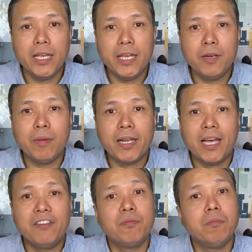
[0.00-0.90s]
in my
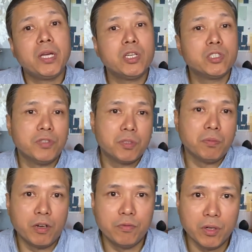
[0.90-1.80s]
life because of a
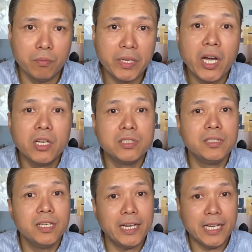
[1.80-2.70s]
smartphone, because
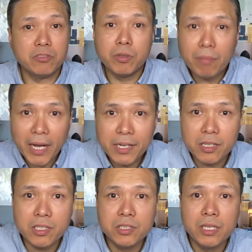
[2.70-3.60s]
it has
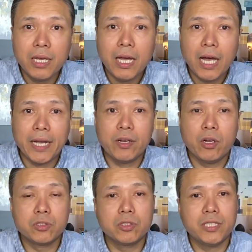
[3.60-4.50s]
reminders. I can
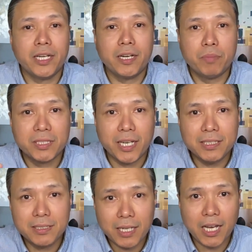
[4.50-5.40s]
also set a
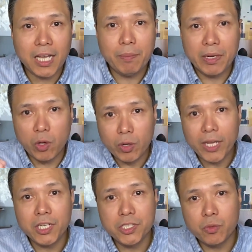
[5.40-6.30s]
precise time and
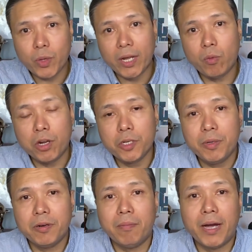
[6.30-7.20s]
location when I want to
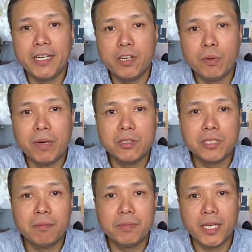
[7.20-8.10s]
be reminded about
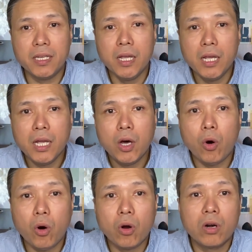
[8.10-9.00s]
something.
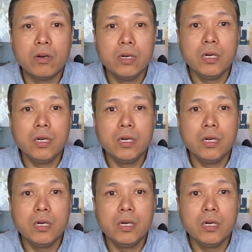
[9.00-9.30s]
Or,